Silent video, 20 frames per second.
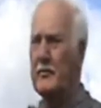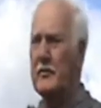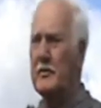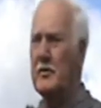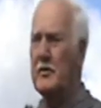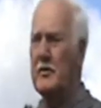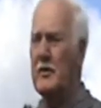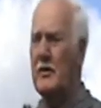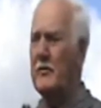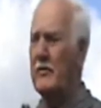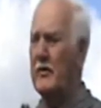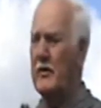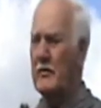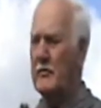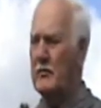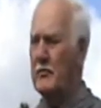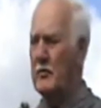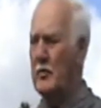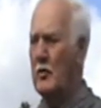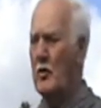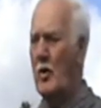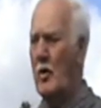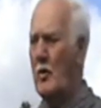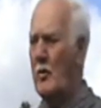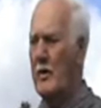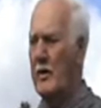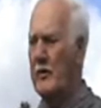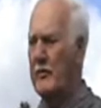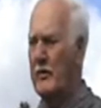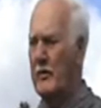You should never go
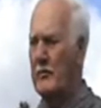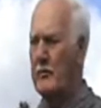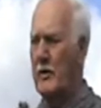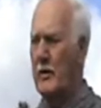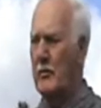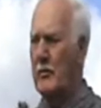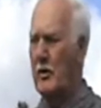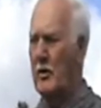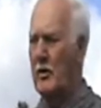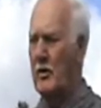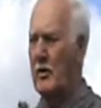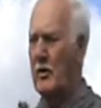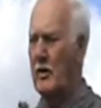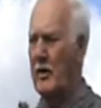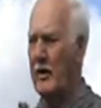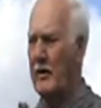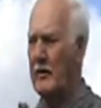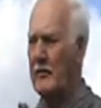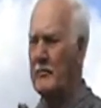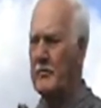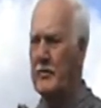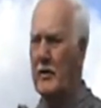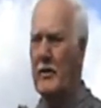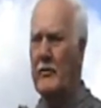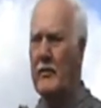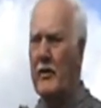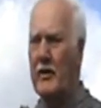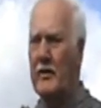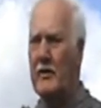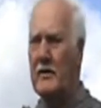away from double hauling,
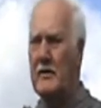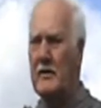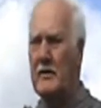never.